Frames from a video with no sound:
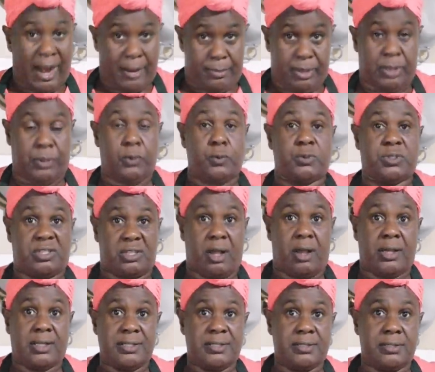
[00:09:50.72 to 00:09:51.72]
barbecue
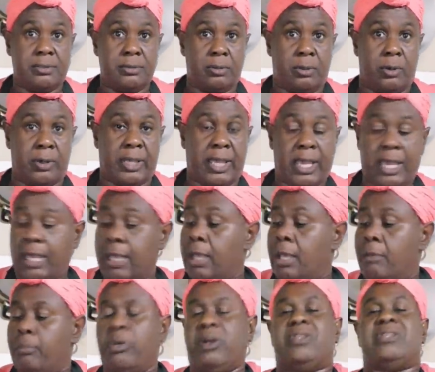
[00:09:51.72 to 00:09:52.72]
sauce
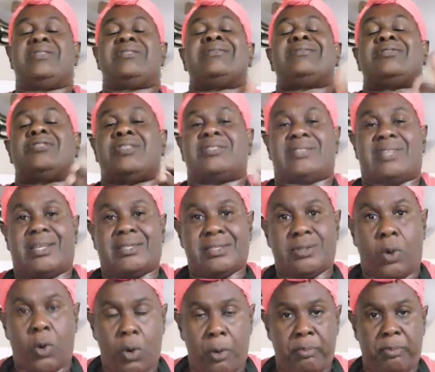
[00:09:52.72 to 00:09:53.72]
okay but this is just
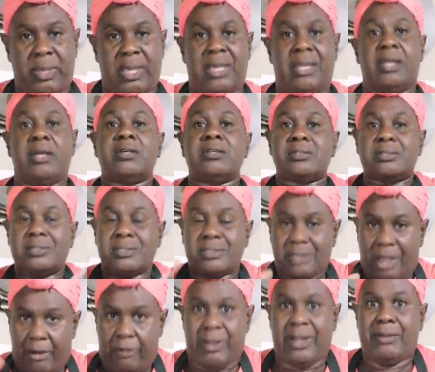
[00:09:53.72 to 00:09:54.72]
as homemade
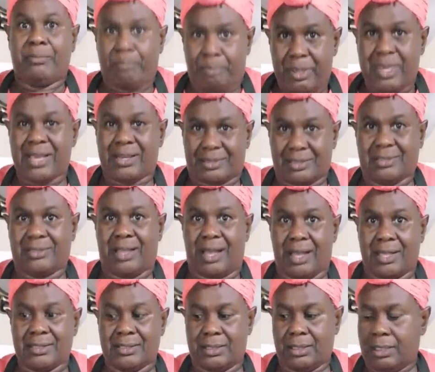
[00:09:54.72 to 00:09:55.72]
sorrel baked
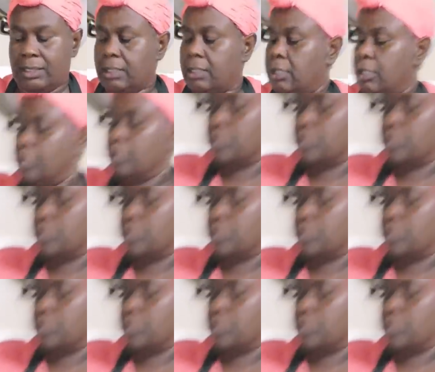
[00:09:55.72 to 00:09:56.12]
sauce eh?